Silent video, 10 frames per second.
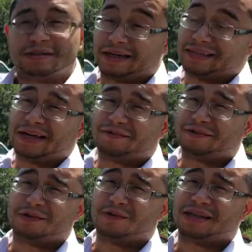I
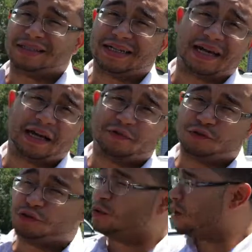definitely don't want to stay here
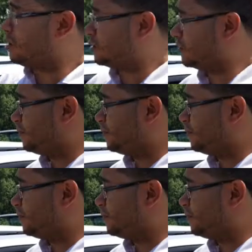for too long.